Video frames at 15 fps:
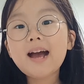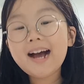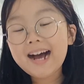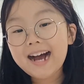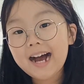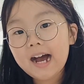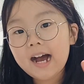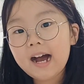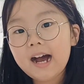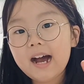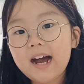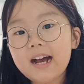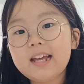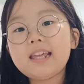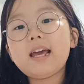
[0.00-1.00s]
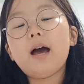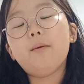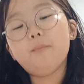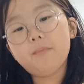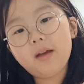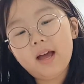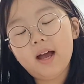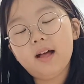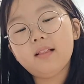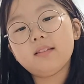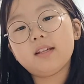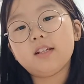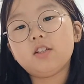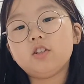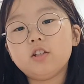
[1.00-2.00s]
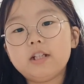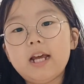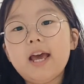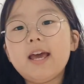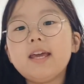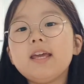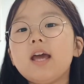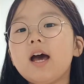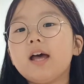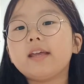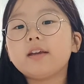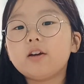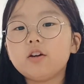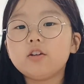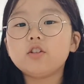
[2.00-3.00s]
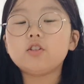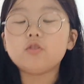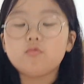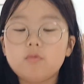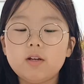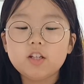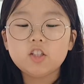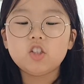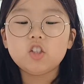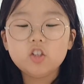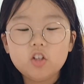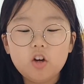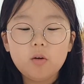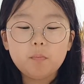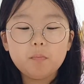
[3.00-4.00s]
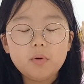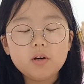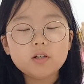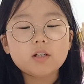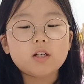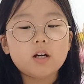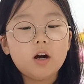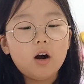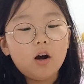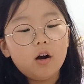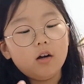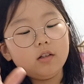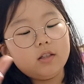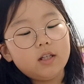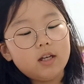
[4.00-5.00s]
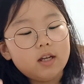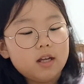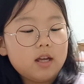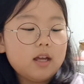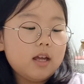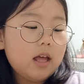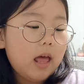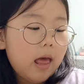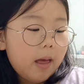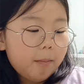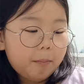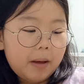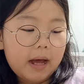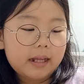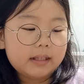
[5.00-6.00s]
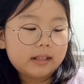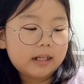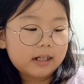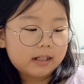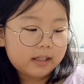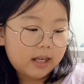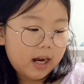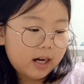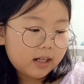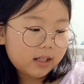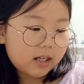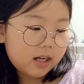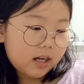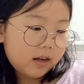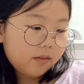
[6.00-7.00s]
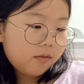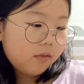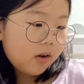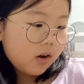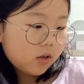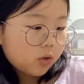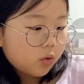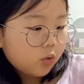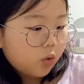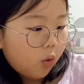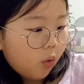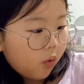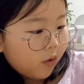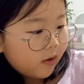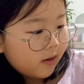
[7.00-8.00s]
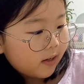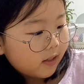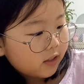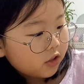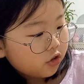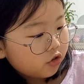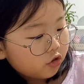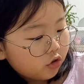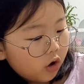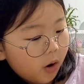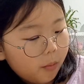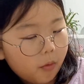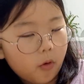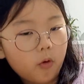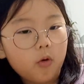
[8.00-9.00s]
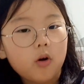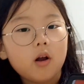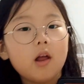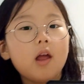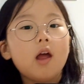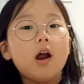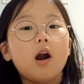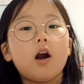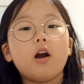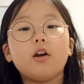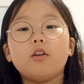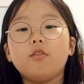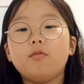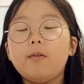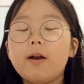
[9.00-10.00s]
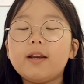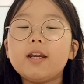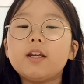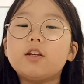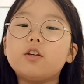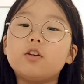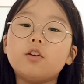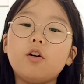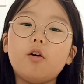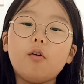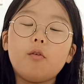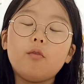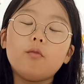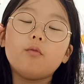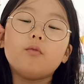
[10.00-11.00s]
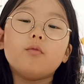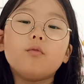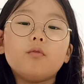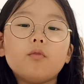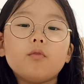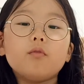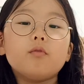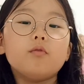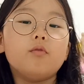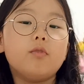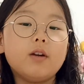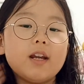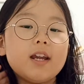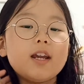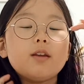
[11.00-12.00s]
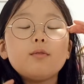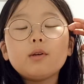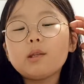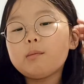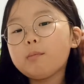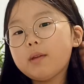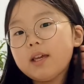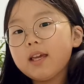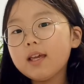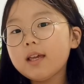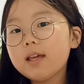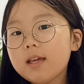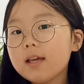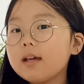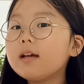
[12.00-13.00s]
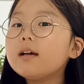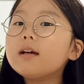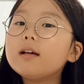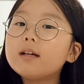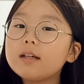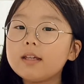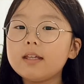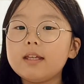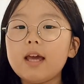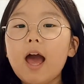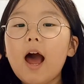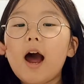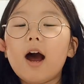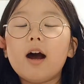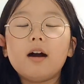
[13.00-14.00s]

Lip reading: Hi, I'm Ellie. Today I'm going to read you a book called Pet Detective Tortoise Trouble. Are you ready to read with me? Yeah.